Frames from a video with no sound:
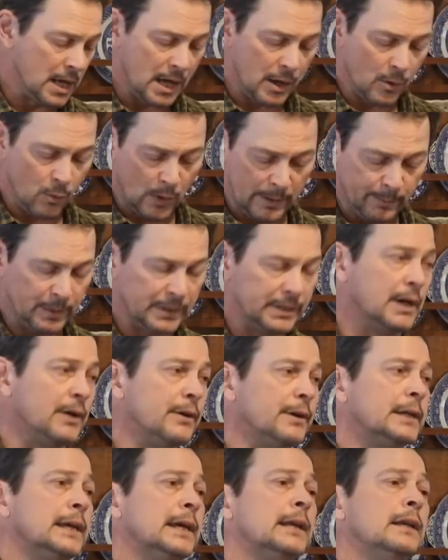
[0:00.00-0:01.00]
I'll wipe it
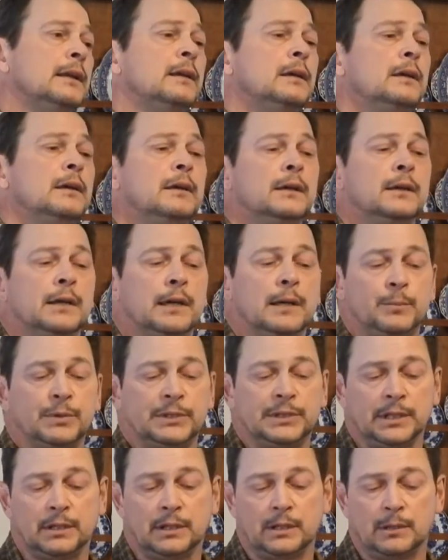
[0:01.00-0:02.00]
down again, and
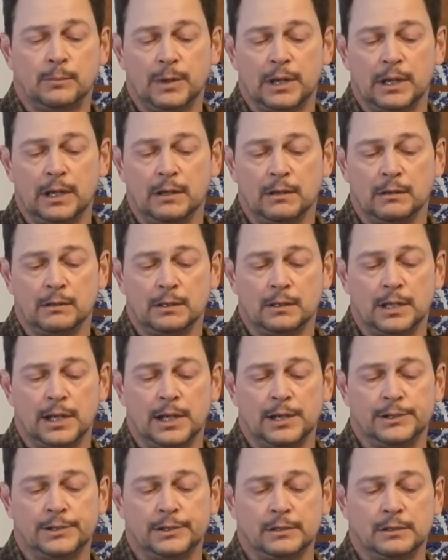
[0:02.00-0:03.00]
particularly pay
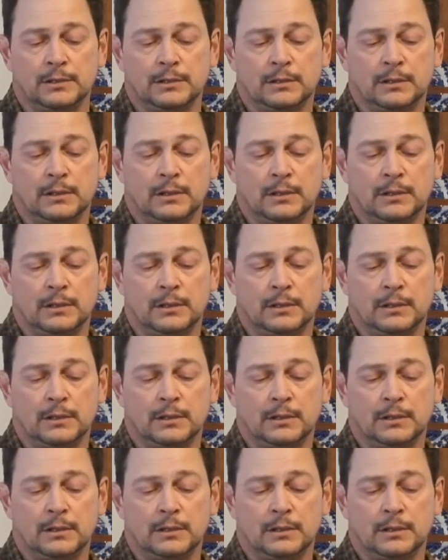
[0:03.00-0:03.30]
attention